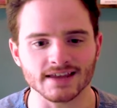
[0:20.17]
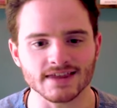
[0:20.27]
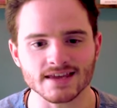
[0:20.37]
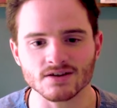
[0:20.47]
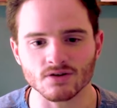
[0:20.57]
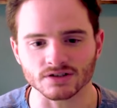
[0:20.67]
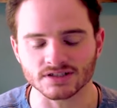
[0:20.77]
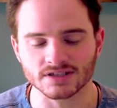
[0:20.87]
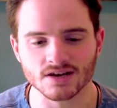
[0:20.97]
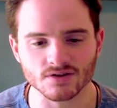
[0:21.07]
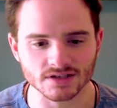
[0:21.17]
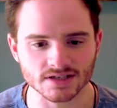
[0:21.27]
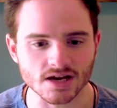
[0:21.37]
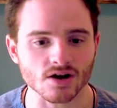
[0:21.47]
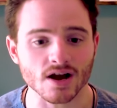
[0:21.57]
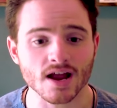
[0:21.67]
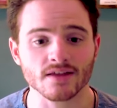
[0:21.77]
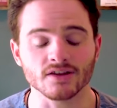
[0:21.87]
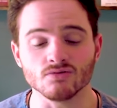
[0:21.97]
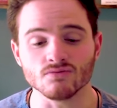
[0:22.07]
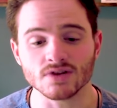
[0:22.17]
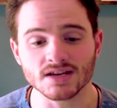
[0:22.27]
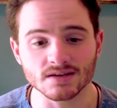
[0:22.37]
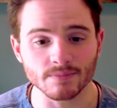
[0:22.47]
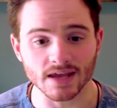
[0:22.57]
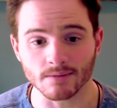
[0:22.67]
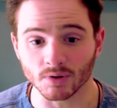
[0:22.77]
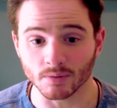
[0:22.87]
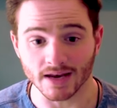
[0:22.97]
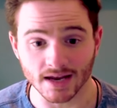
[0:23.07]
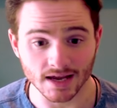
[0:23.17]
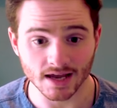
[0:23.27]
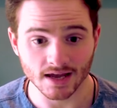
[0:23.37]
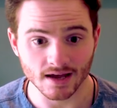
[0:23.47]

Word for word: I think there are secrets here that you need to be implementing,